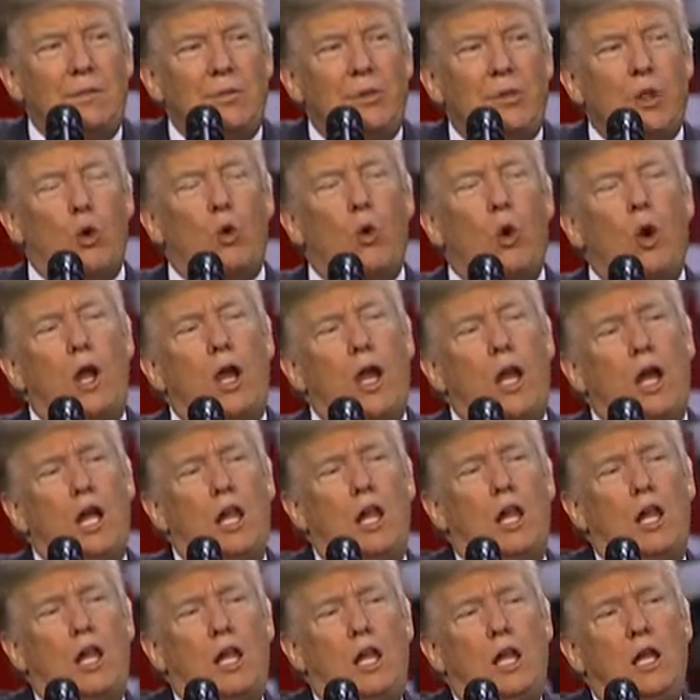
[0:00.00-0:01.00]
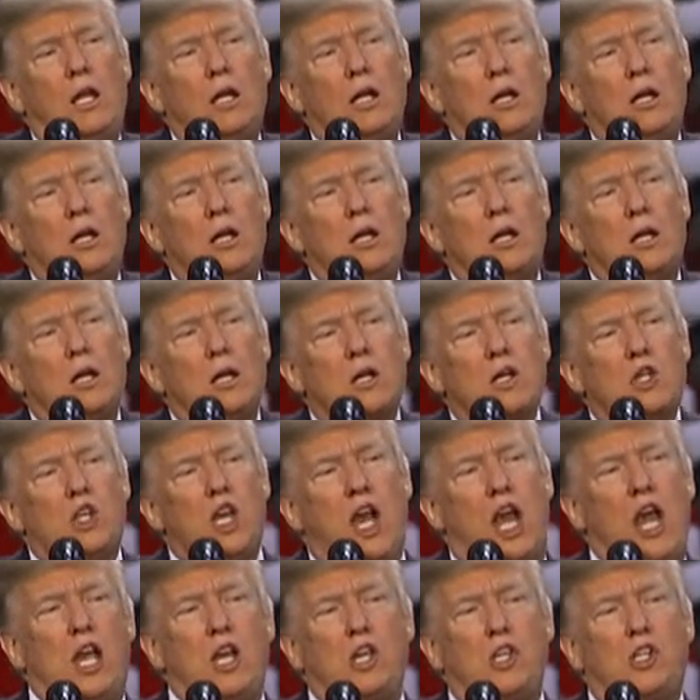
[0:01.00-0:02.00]
The real
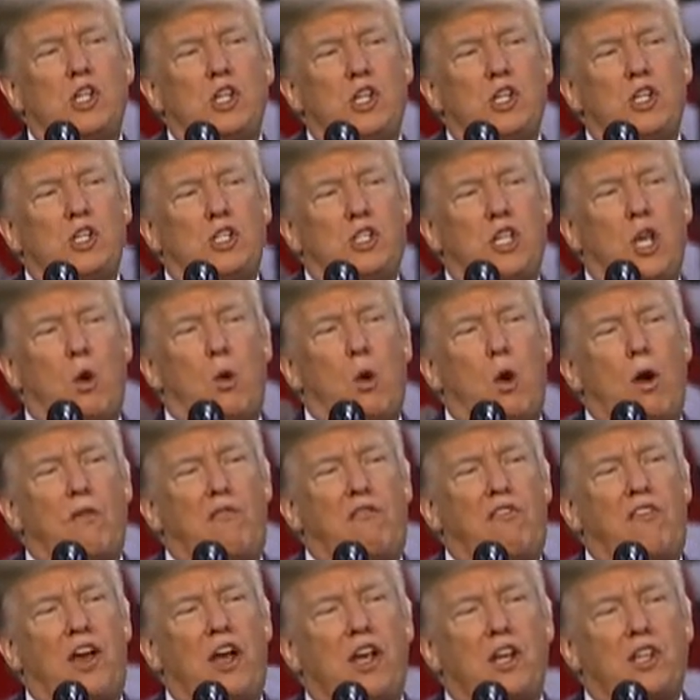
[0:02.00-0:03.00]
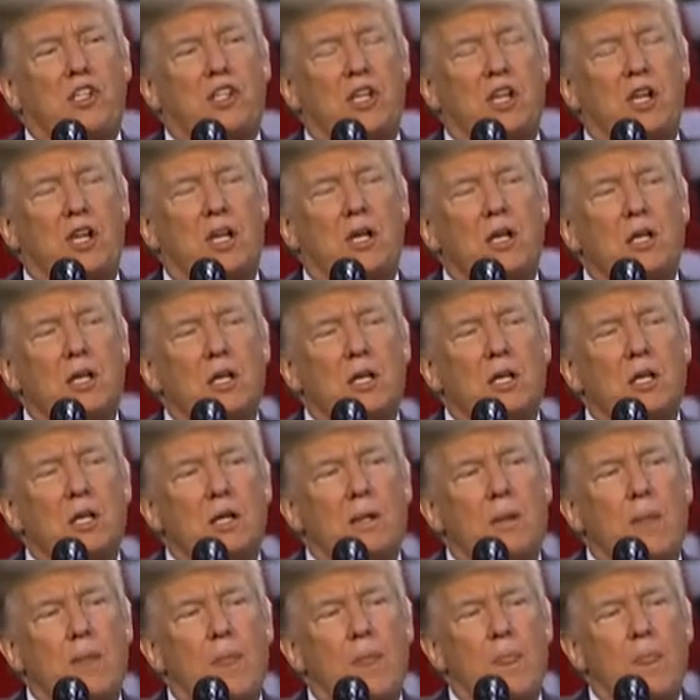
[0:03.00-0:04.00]
changes that we're facing
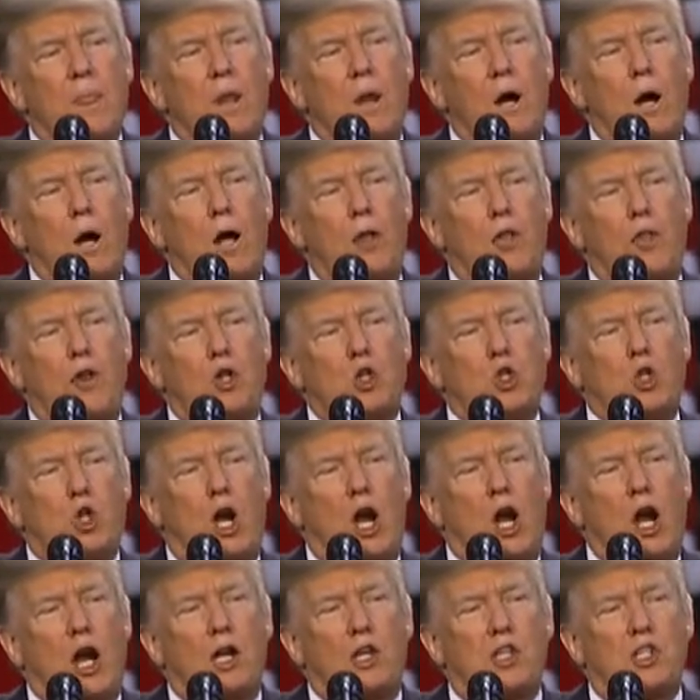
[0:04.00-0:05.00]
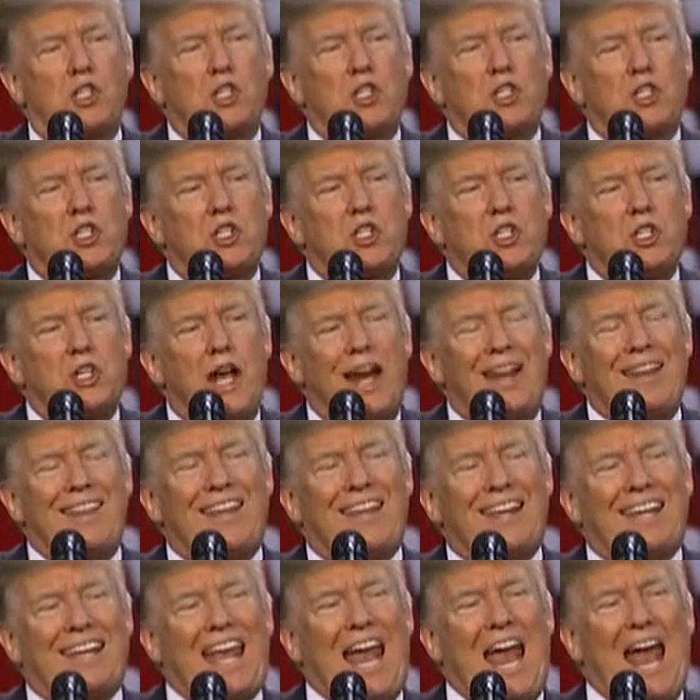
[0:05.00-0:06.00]
are the drugs and
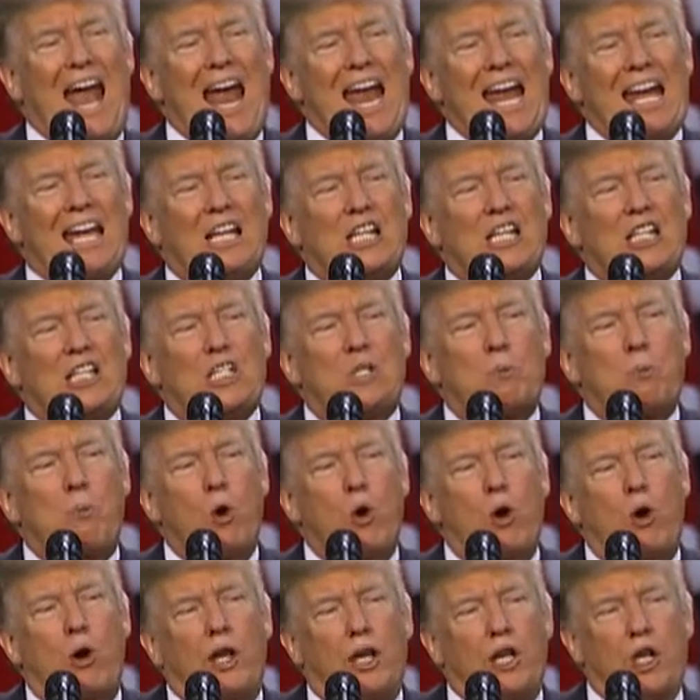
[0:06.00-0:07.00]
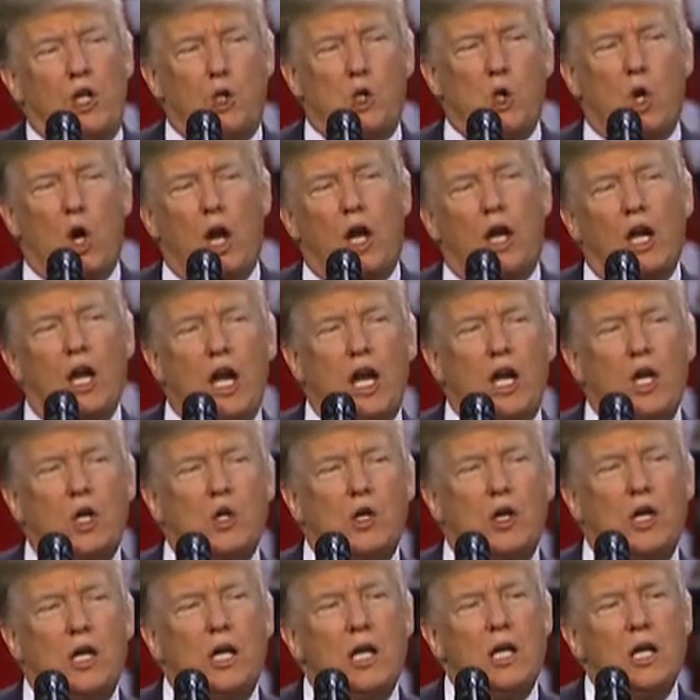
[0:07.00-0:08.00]
the gangs pouring into our
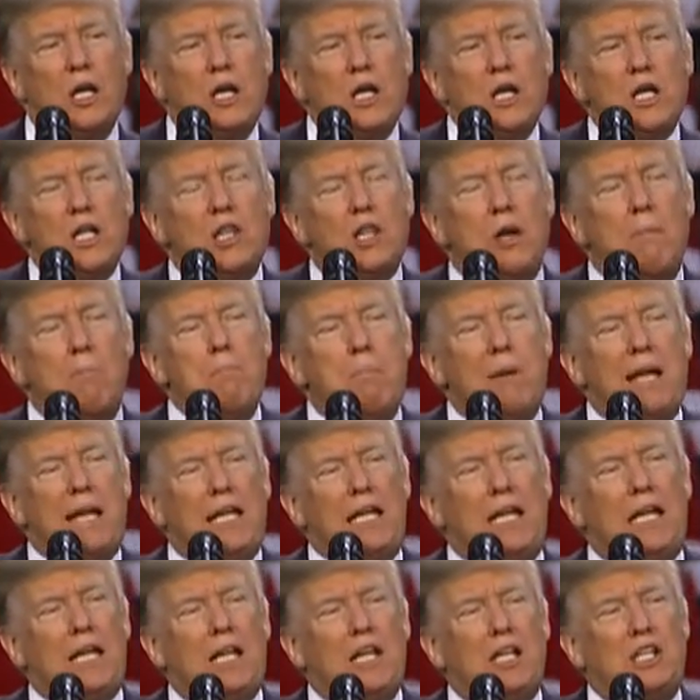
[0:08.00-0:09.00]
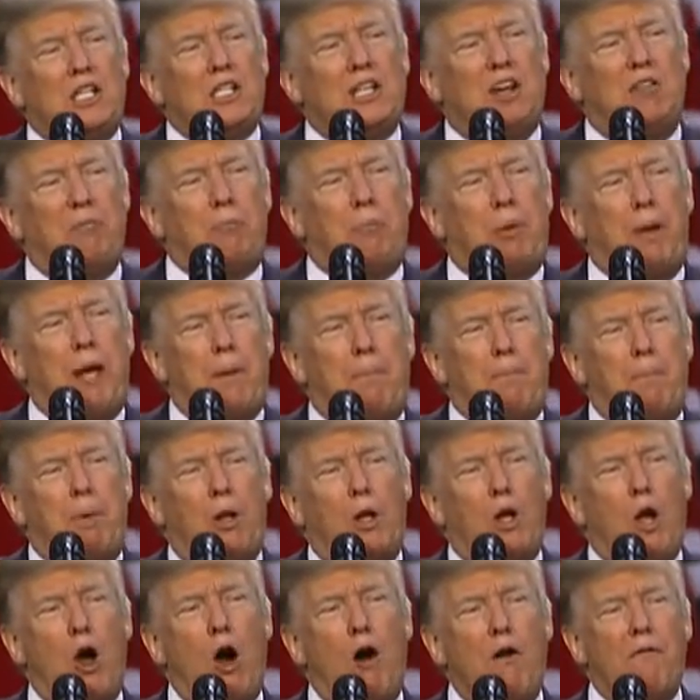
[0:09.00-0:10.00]
country, the millions of
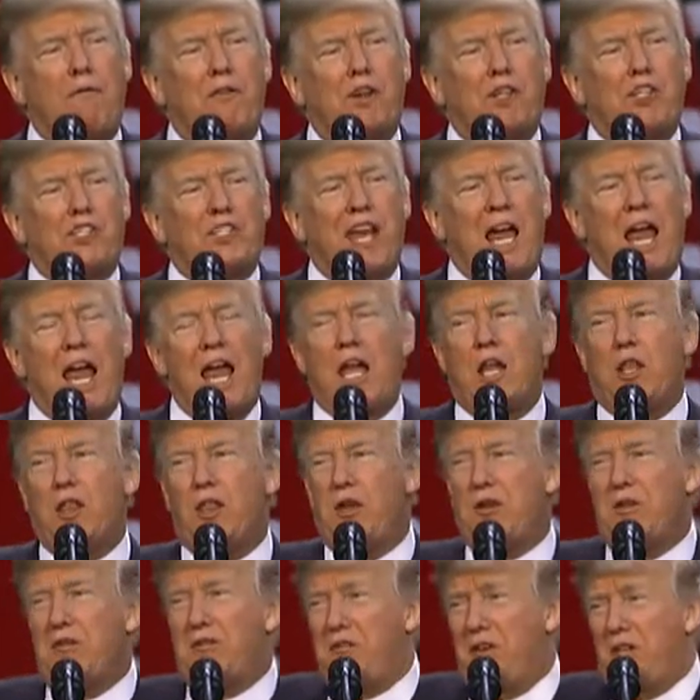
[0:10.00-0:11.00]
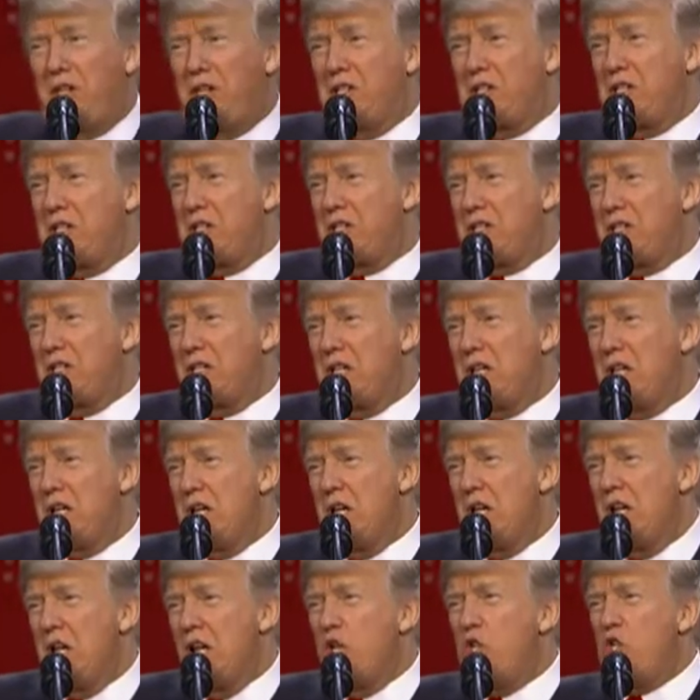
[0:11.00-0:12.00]
people overstaying their visas,
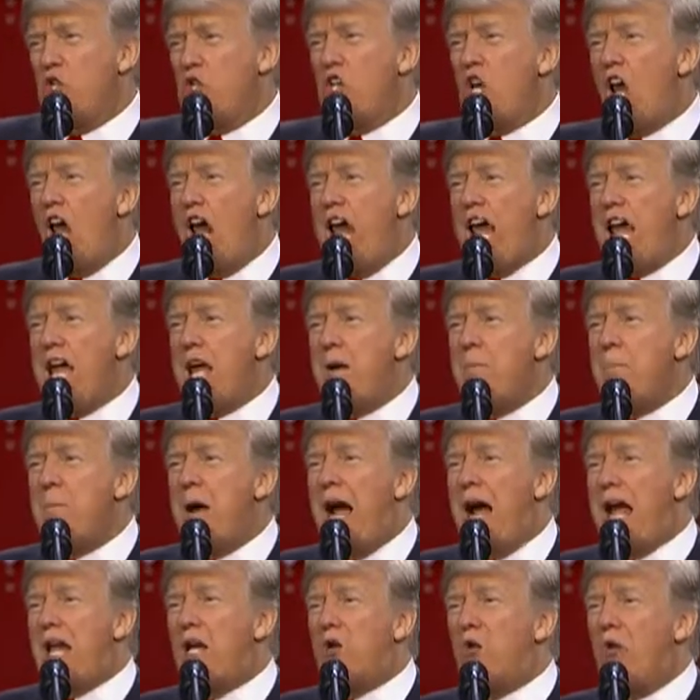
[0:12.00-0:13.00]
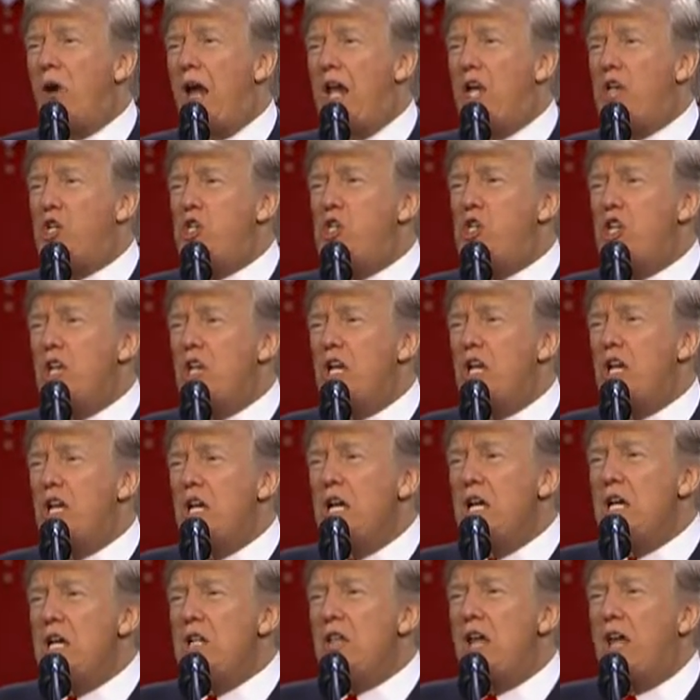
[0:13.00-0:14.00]
chain migration
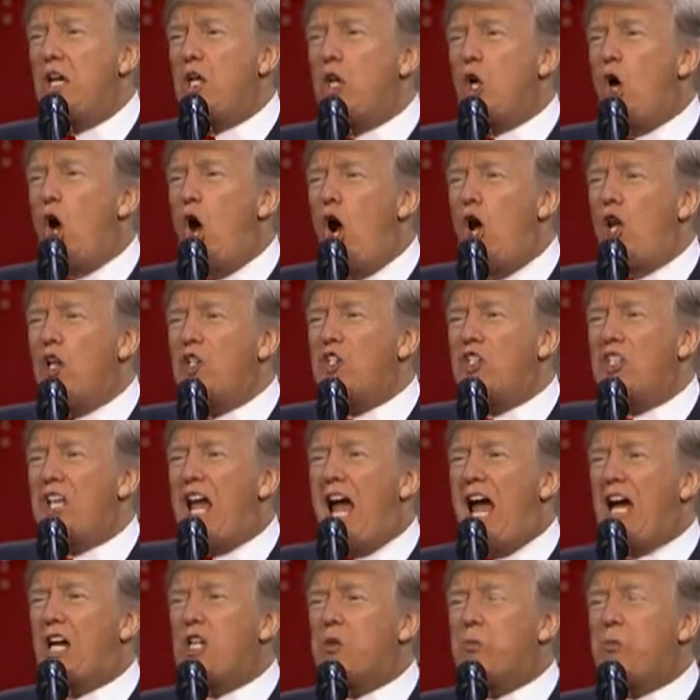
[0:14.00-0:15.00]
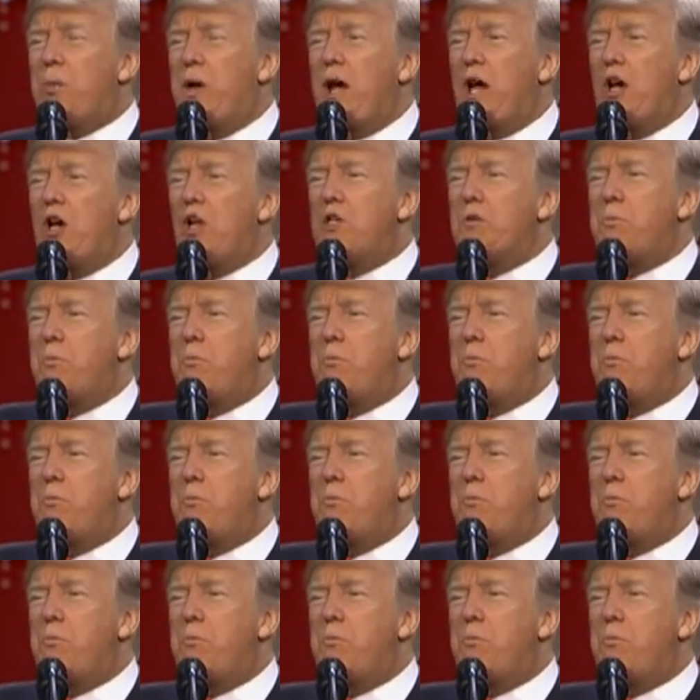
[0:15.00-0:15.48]
that costs taxpayers